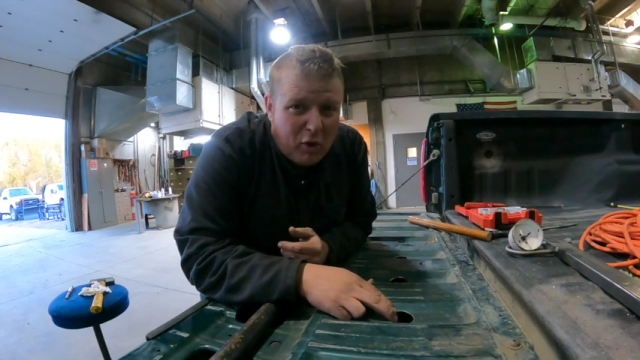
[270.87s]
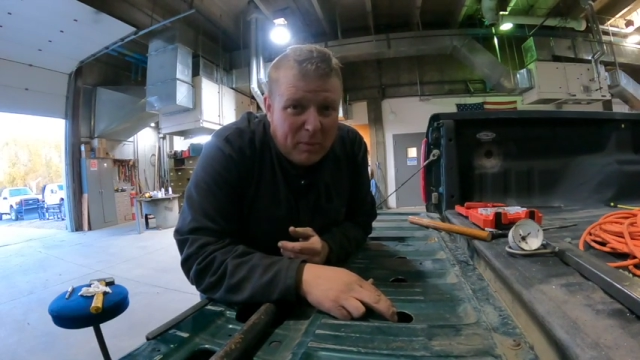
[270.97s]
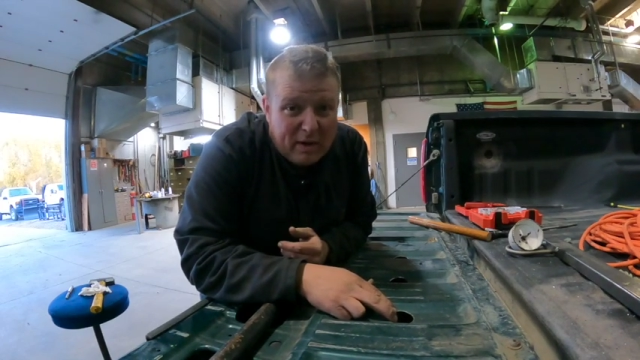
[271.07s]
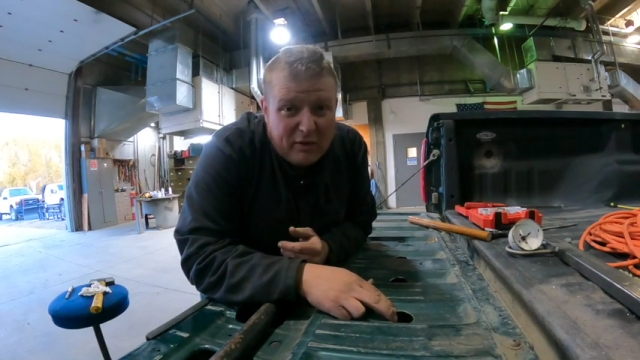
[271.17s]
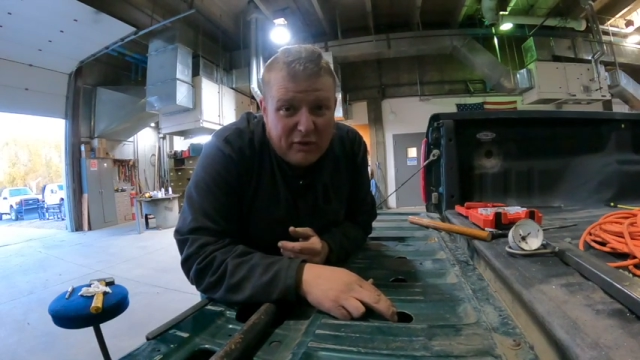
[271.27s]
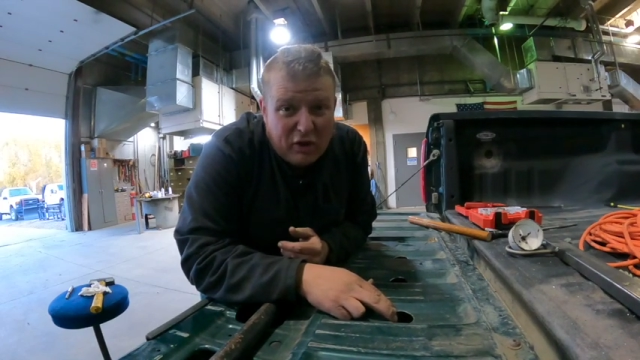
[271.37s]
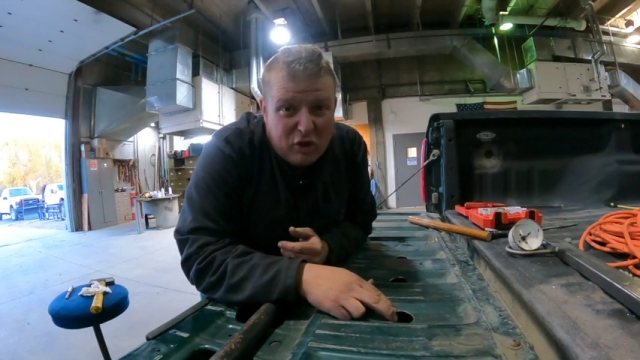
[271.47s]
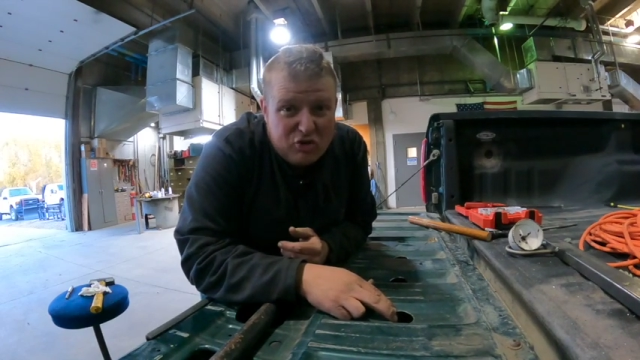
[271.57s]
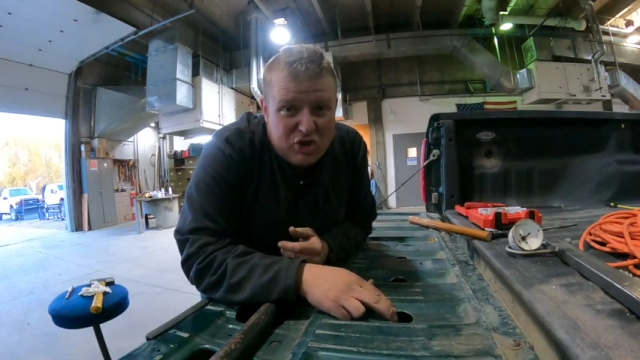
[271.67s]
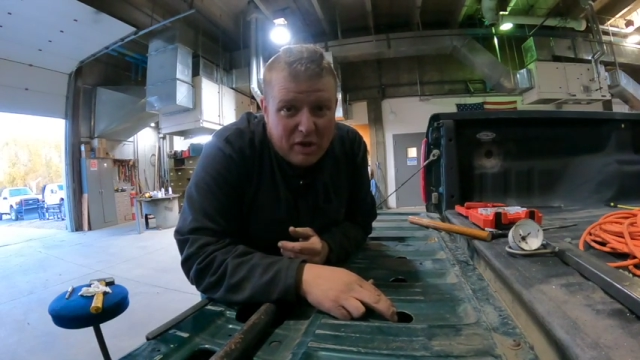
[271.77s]
permanent
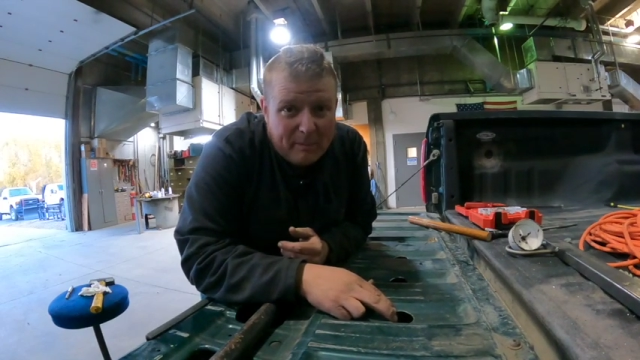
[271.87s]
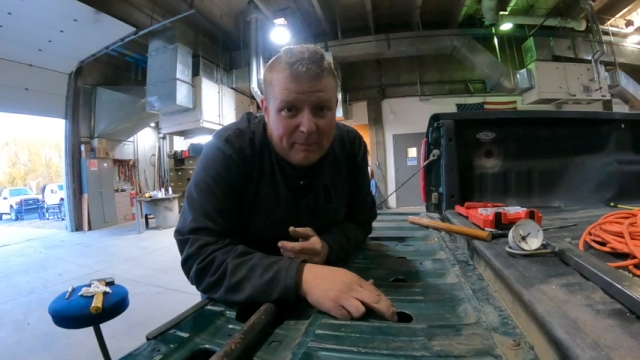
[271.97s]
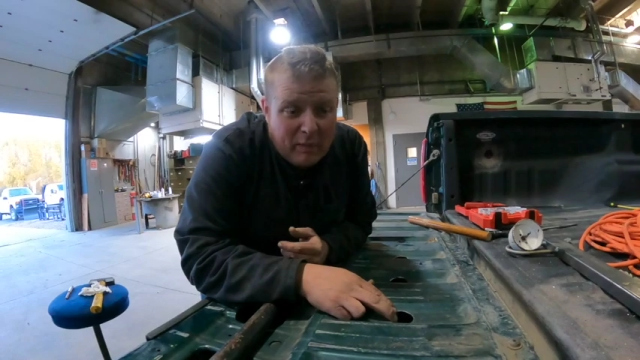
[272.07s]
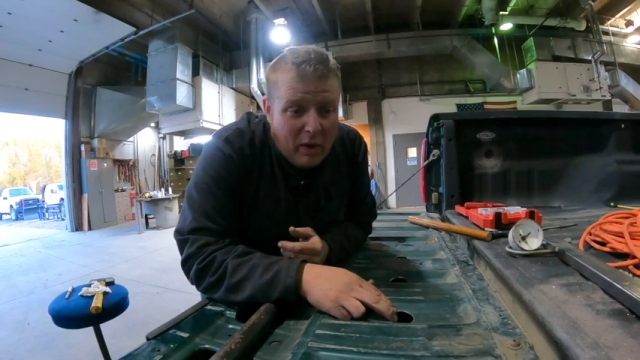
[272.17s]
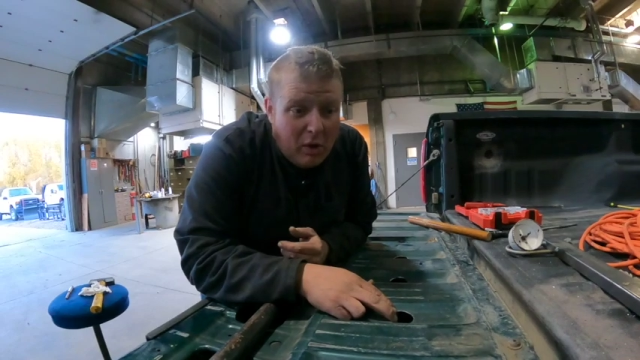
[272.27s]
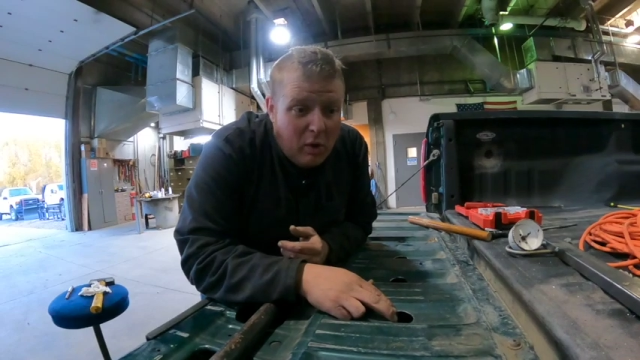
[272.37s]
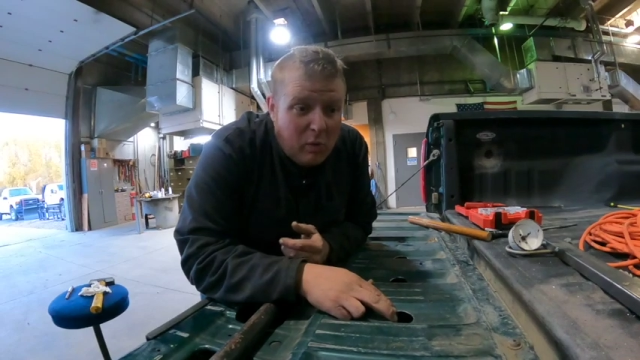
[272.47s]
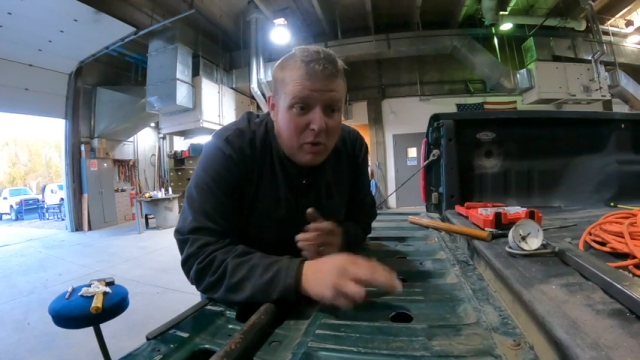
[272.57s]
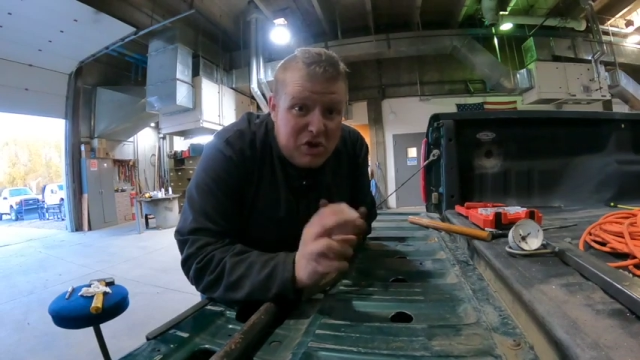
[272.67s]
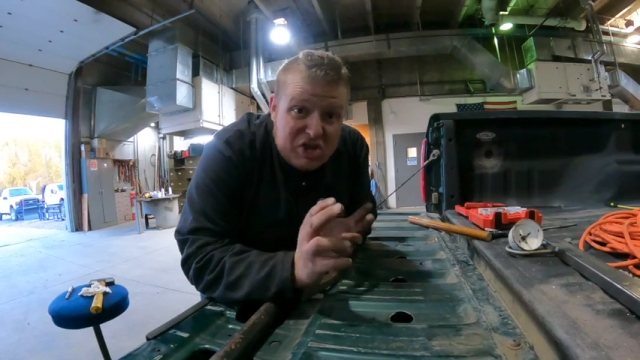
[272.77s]
solution.
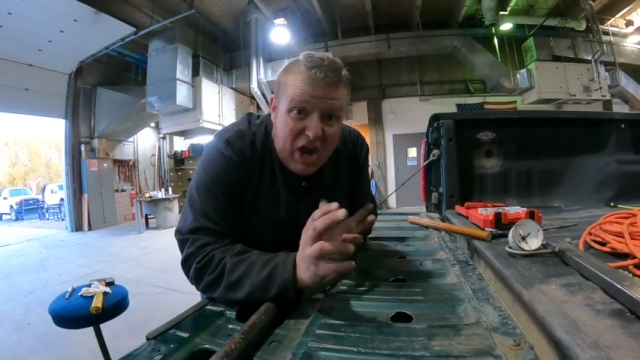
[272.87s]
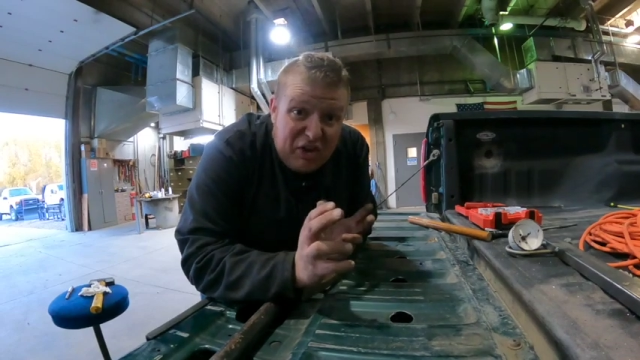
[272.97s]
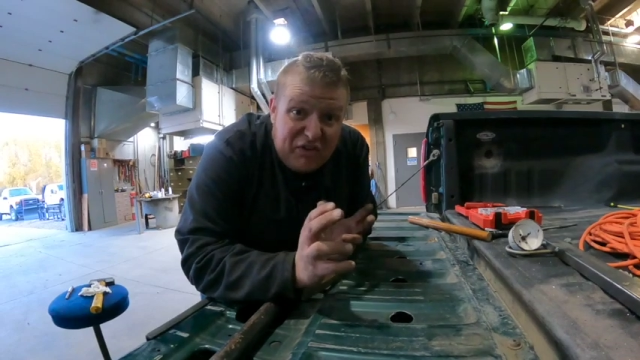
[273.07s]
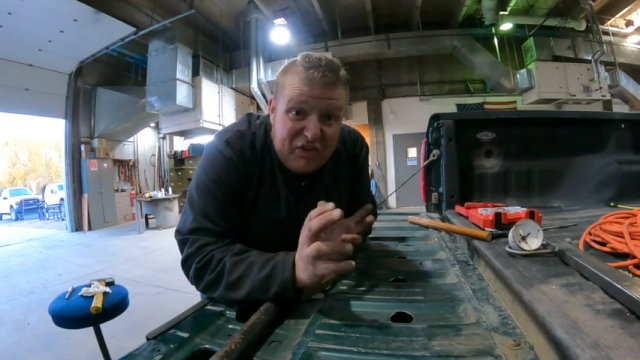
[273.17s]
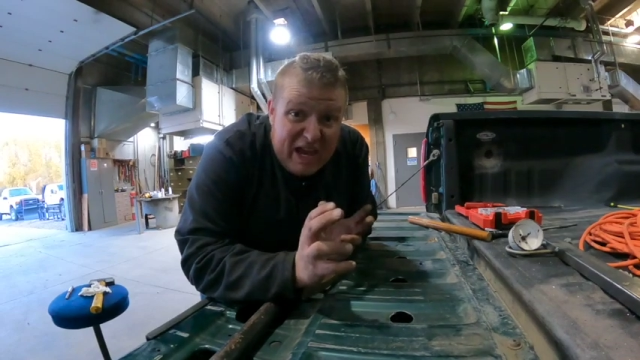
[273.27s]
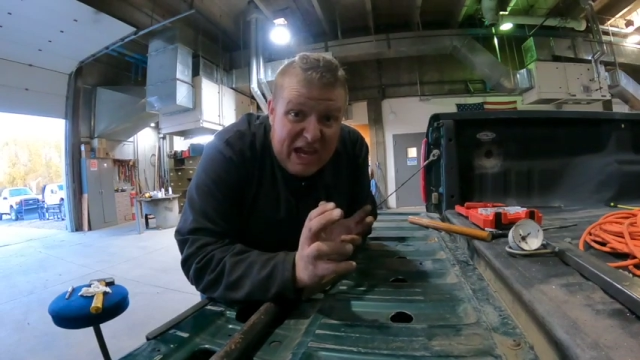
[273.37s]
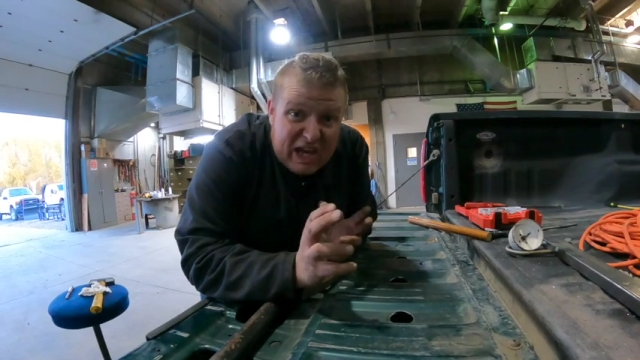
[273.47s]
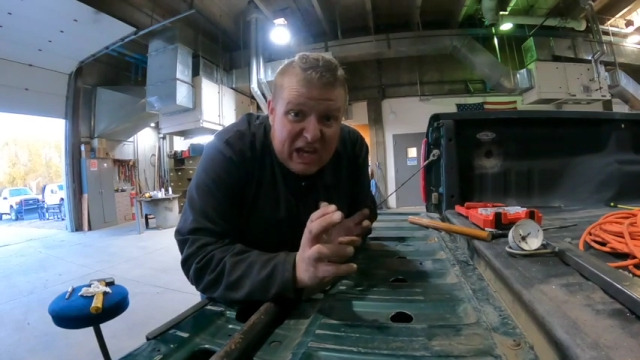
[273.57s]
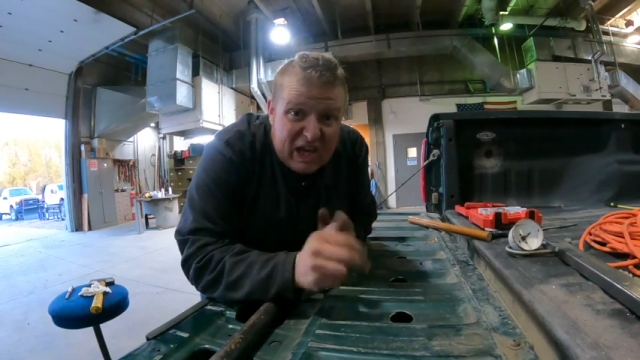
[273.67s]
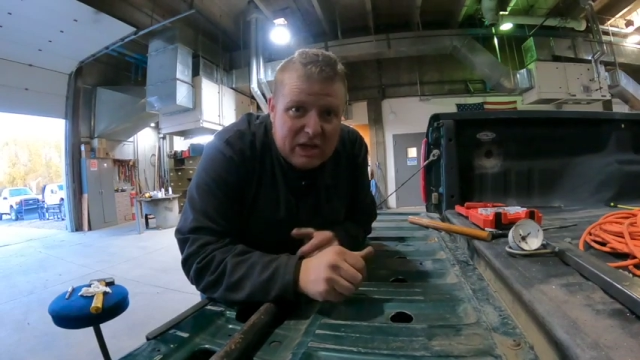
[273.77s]
We shall see.